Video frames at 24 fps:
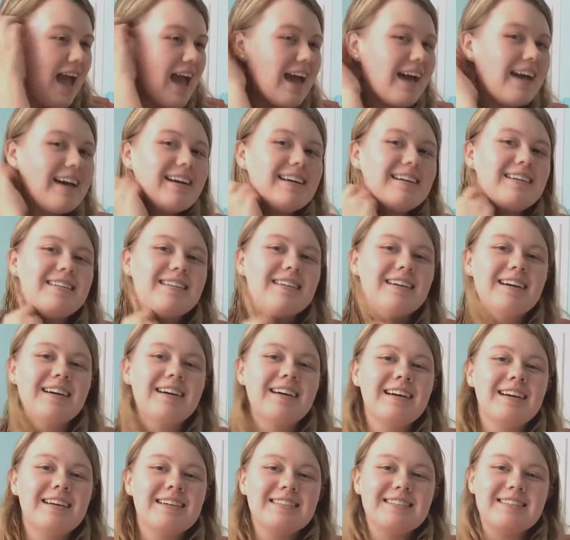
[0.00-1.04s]
And
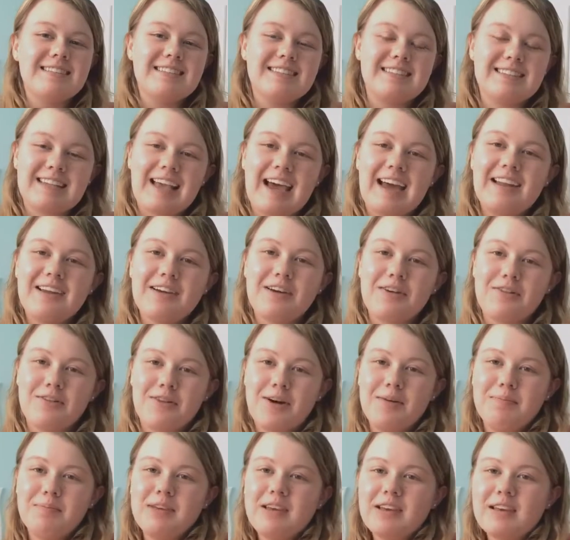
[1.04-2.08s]
she's kind of
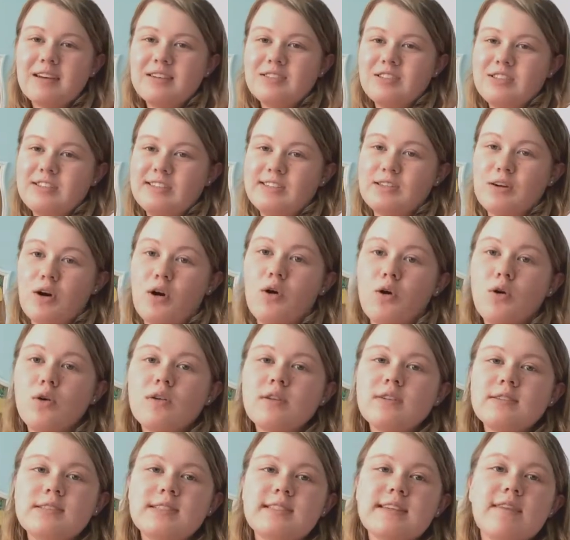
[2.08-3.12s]
grumpy because she's old
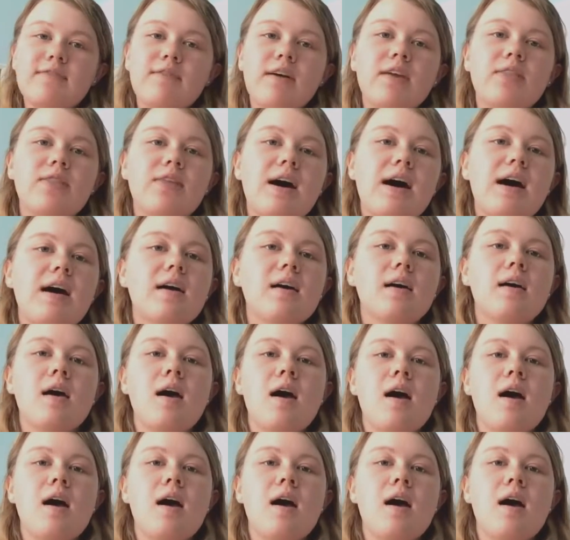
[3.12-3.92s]
and stuff like that,